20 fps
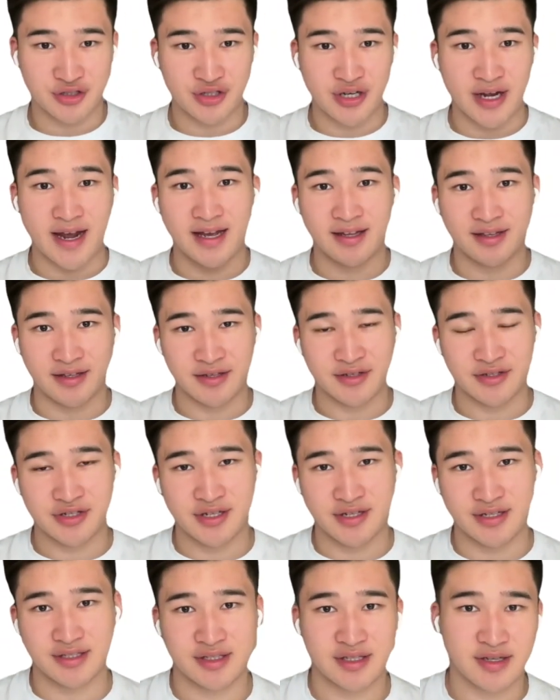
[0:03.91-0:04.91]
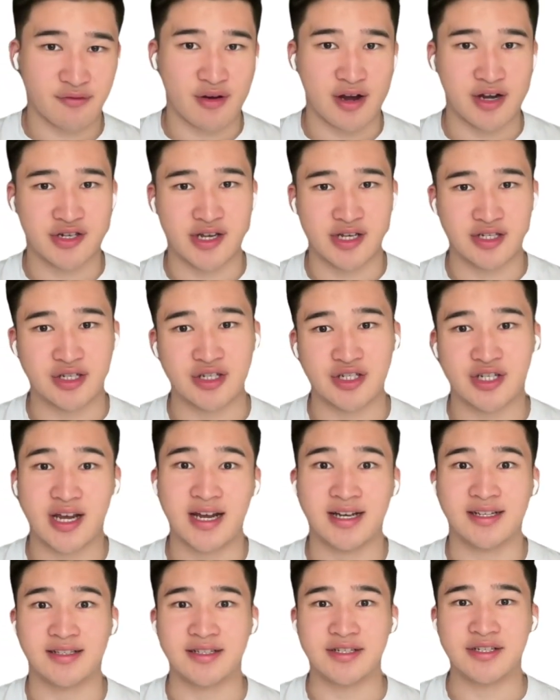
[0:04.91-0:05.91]
challenge, this differentiation
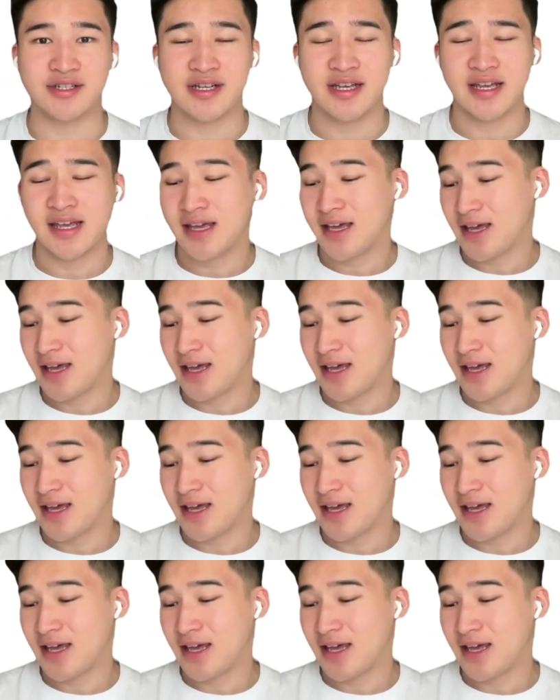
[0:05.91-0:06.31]
challenge.